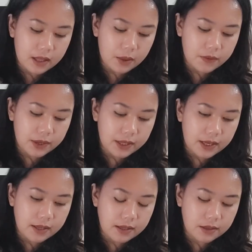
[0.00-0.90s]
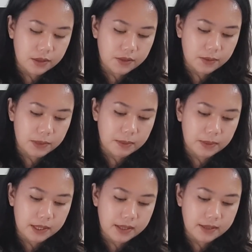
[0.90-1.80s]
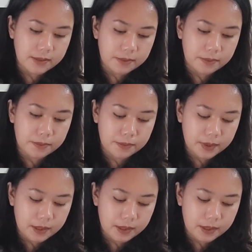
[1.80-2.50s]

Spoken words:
Clarify the Ace of Swords for me, please.